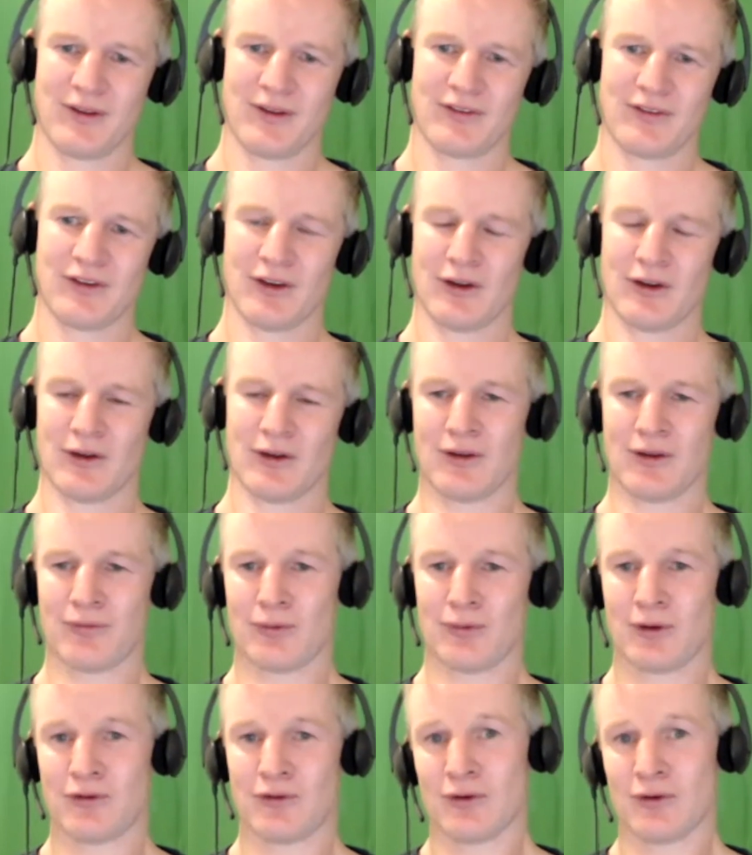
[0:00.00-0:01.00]
So if
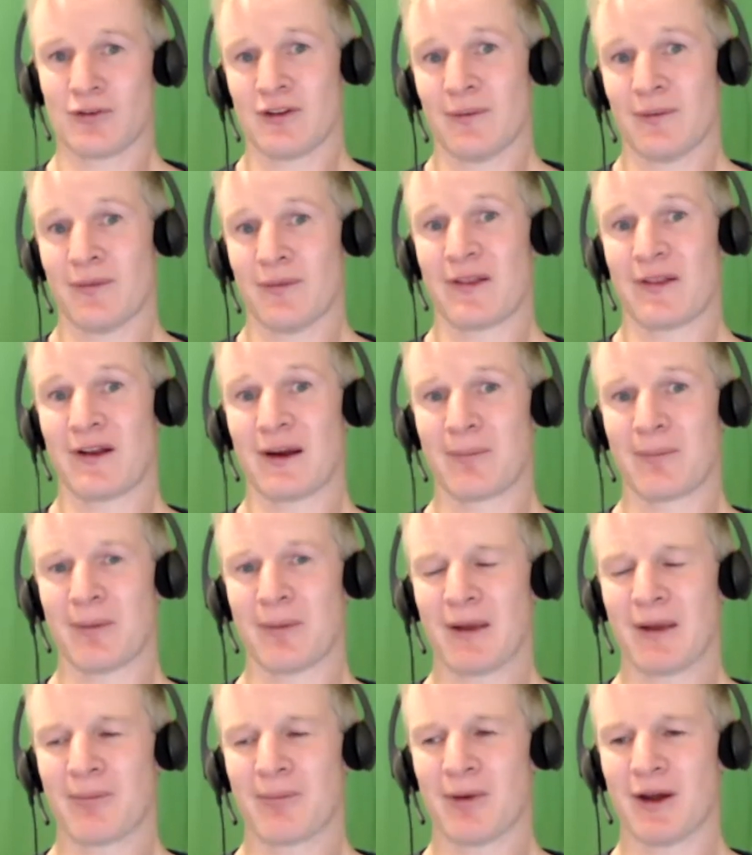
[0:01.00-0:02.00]
we took something like
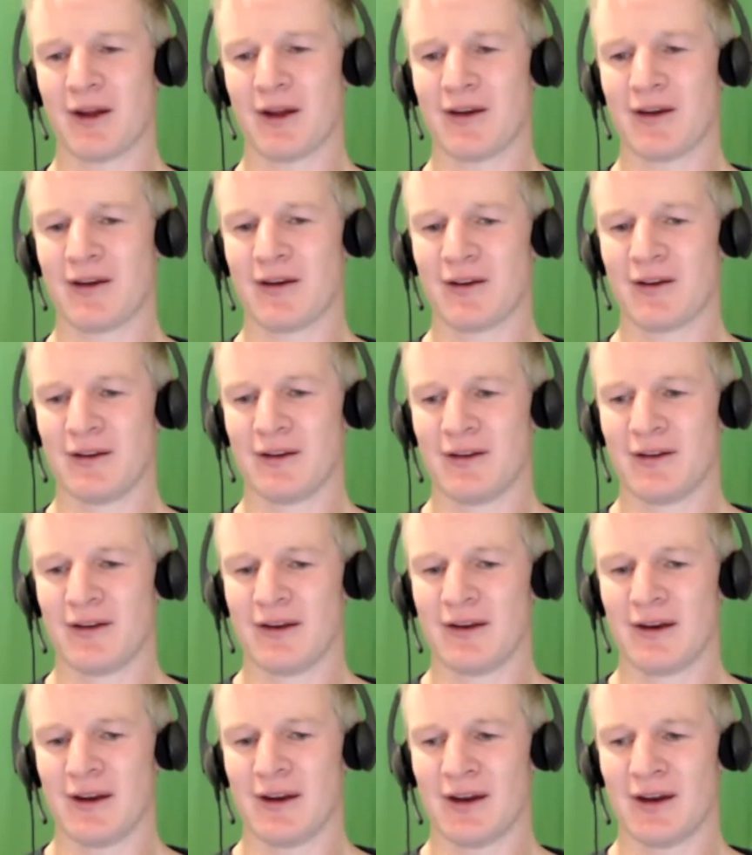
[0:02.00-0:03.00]
back pain,
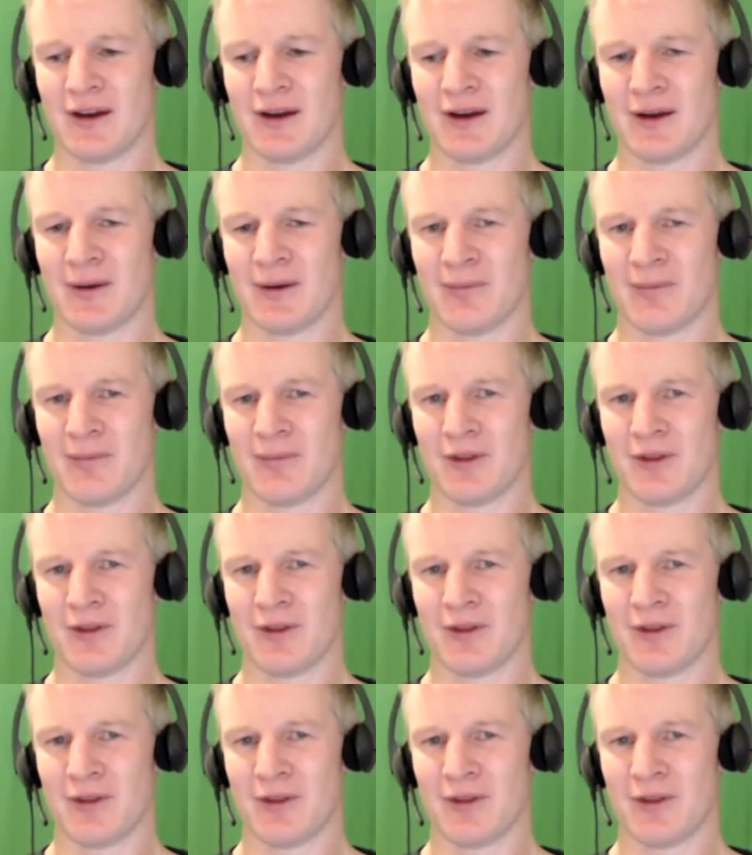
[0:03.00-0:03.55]
um,